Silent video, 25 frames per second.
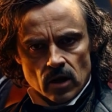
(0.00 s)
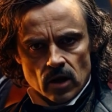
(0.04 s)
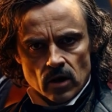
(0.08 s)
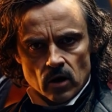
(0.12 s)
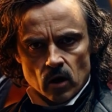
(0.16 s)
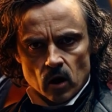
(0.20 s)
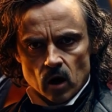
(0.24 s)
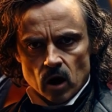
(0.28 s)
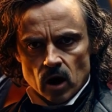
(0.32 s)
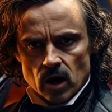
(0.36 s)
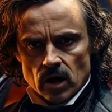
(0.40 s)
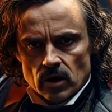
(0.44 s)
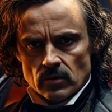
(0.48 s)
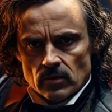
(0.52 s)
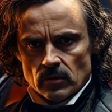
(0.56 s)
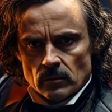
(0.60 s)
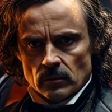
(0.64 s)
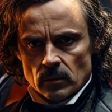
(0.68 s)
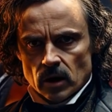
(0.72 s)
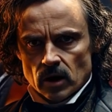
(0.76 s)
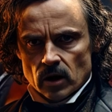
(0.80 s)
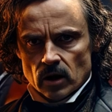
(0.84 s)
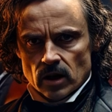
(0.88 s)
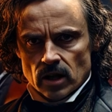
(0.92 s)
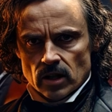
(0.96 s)
in all of
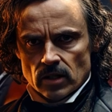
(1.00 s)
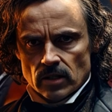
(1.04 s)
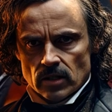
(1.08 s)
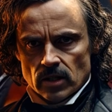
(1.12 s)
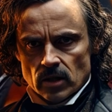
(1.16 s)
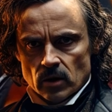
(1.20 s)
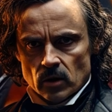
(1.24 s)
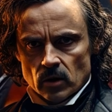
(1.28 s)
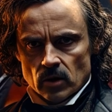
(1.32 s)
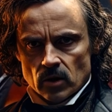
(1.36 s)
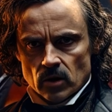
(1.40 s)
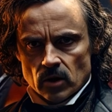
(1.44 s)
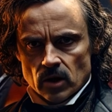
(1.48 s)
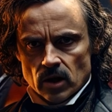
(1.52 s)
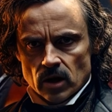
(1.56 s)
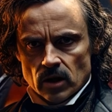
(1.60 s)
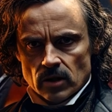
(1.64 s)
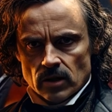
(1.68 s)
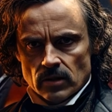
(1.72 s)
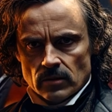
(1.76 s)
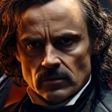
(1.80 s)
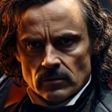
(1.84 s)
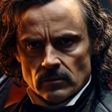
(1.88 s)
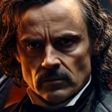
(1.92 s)
American literature.